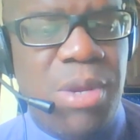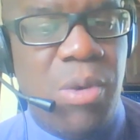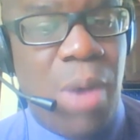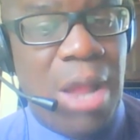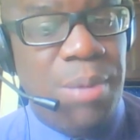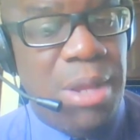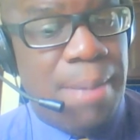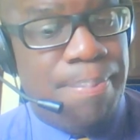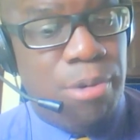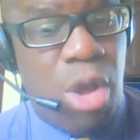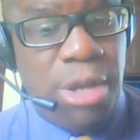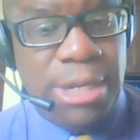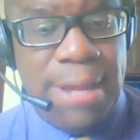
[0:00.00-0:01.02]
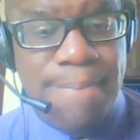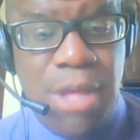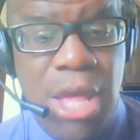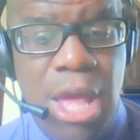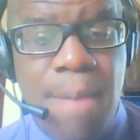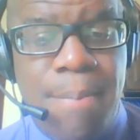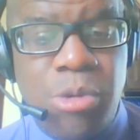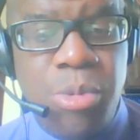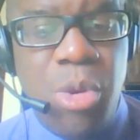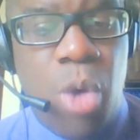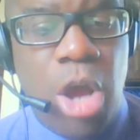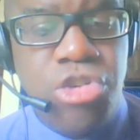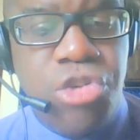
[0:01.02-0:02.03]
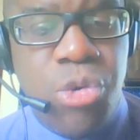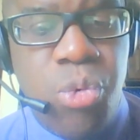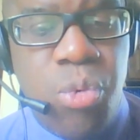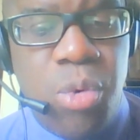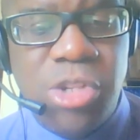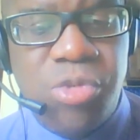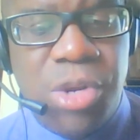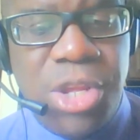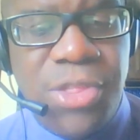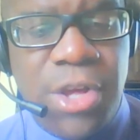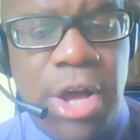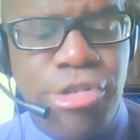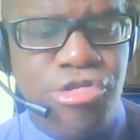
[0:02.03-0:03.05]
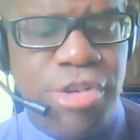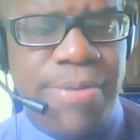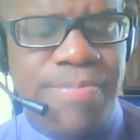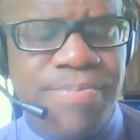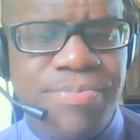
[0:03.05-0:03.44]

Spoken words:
We applaud him, but we wonder who was running the country